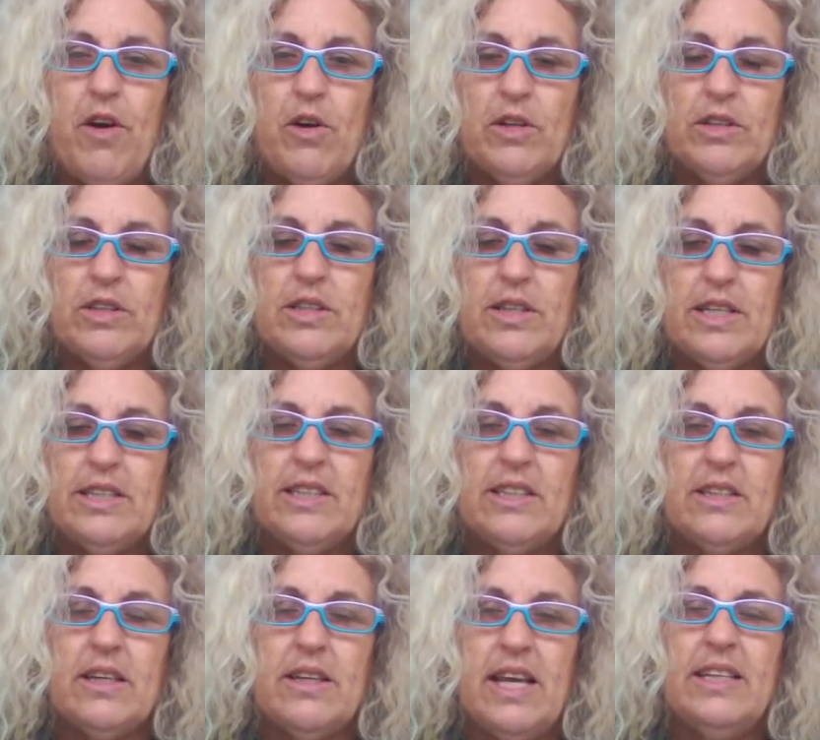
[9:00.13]
a focus.
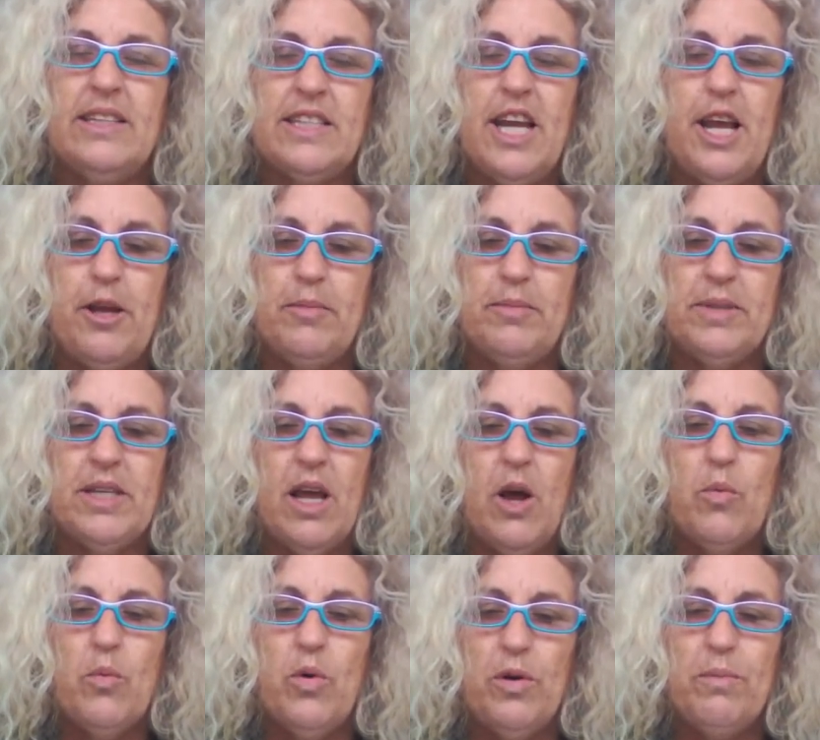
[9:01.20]
These teams
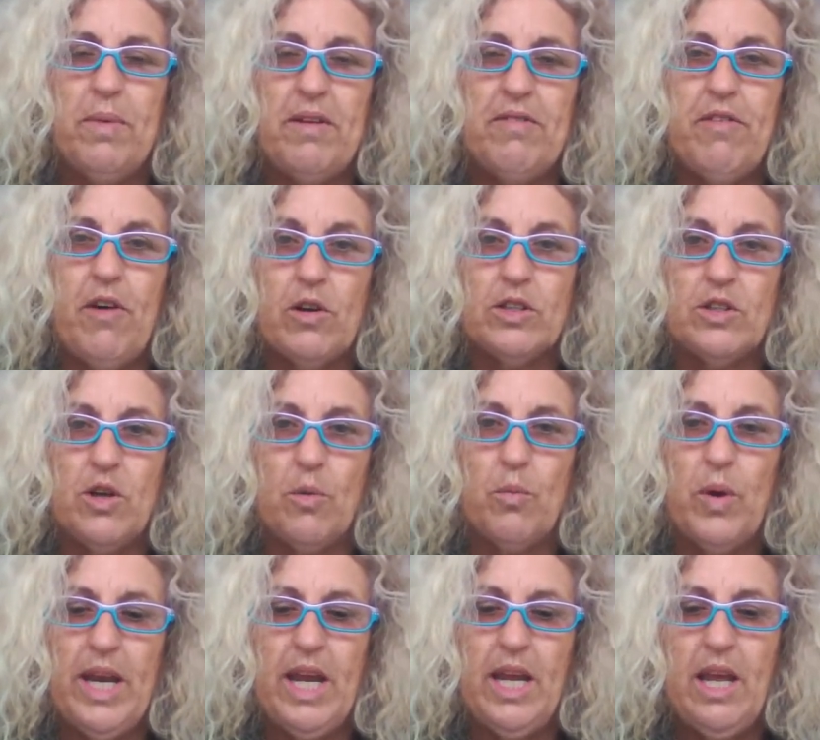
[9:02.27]
wouldn't be focused on
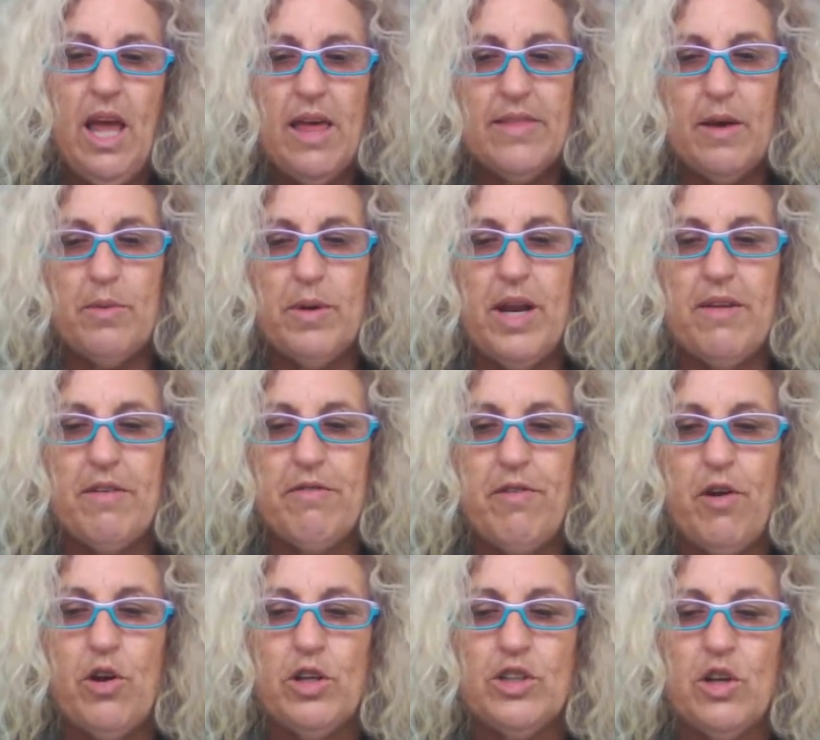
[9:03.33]
winning. They would have a
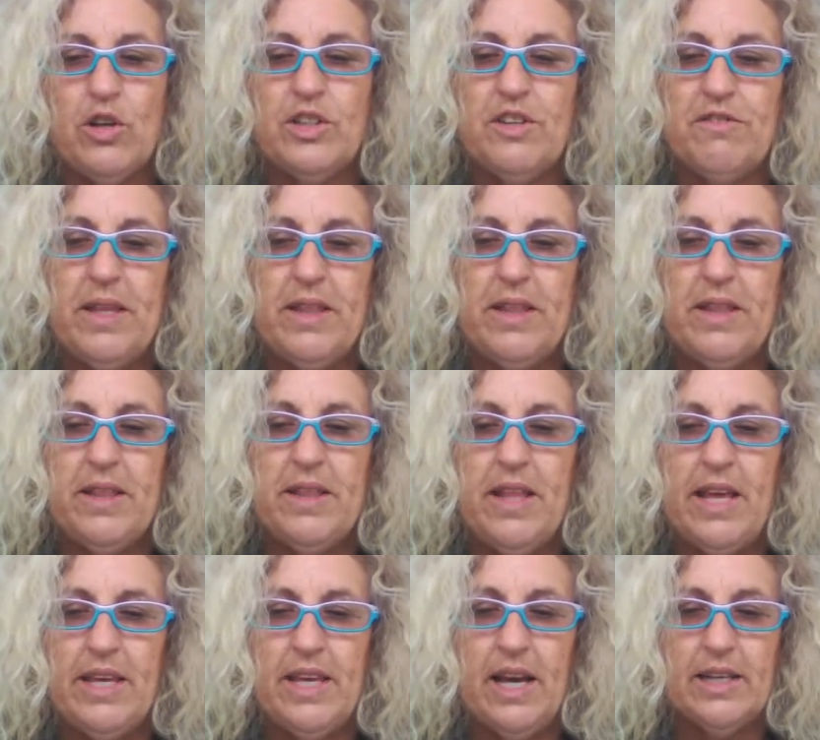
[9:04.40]
focus on
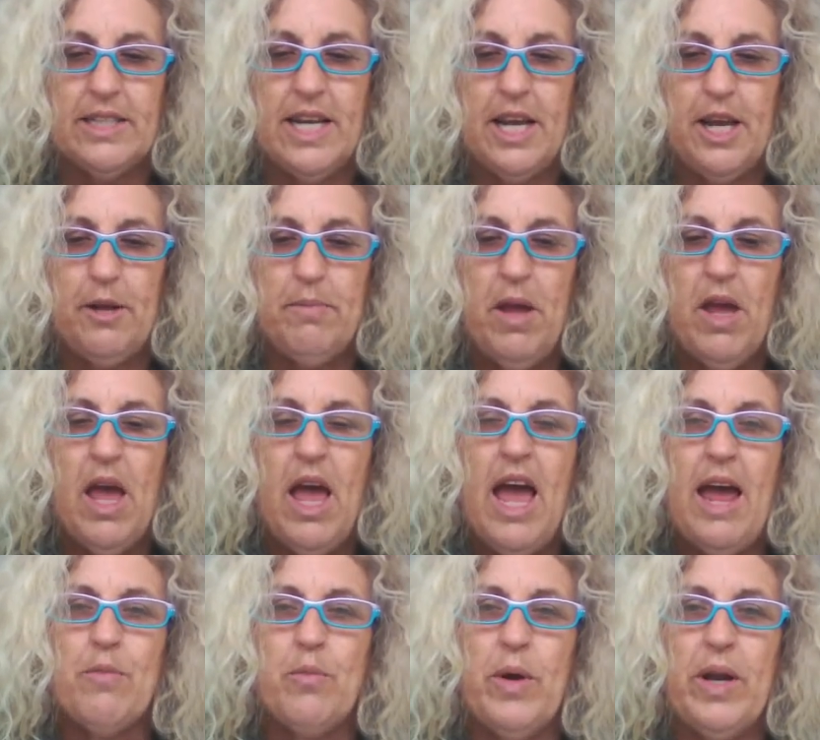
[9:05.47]
developing their young team,
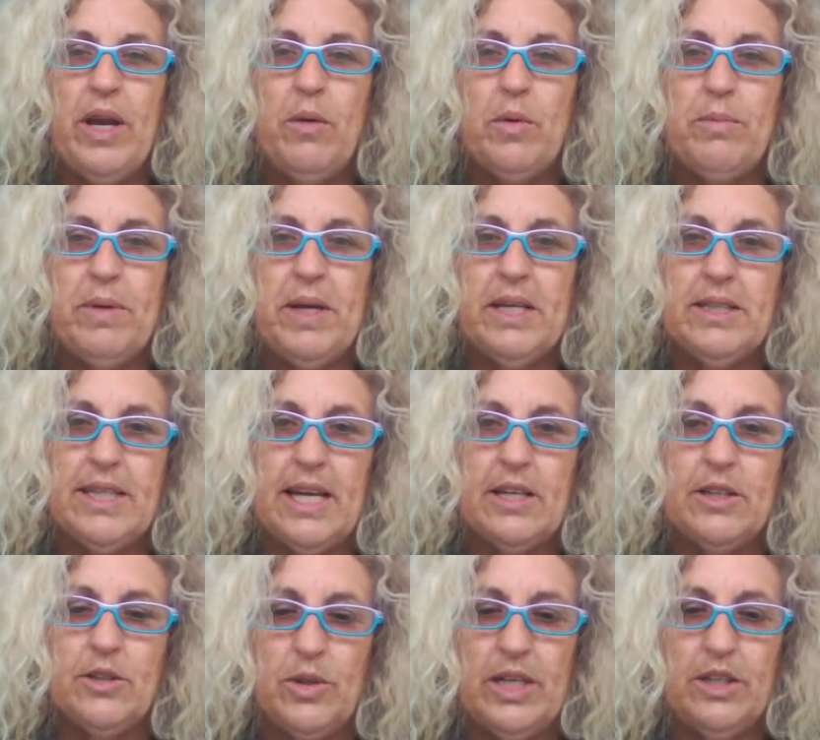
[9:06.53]
and winning would be a
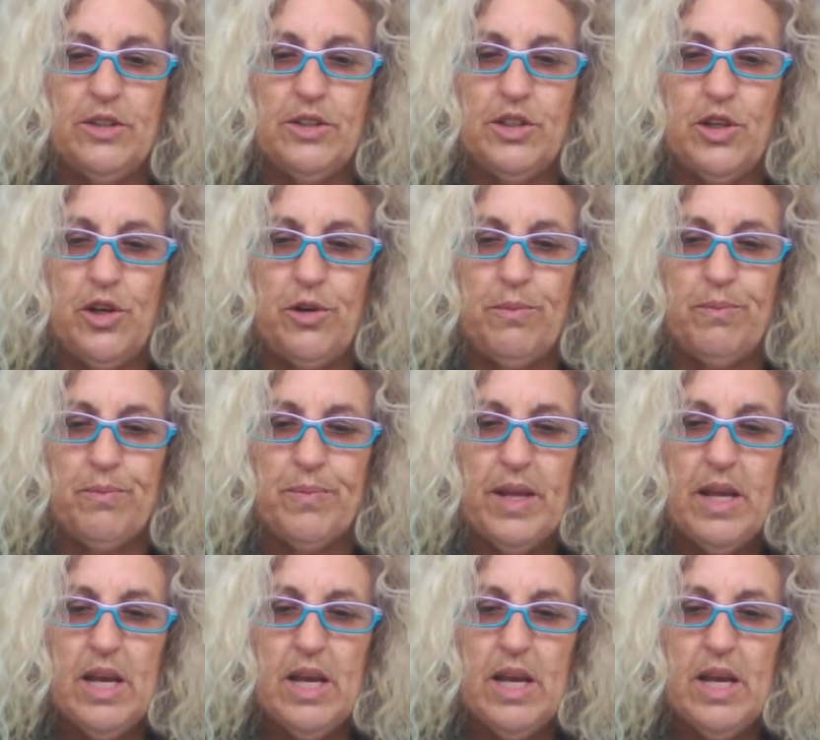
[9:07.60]
secondary concern.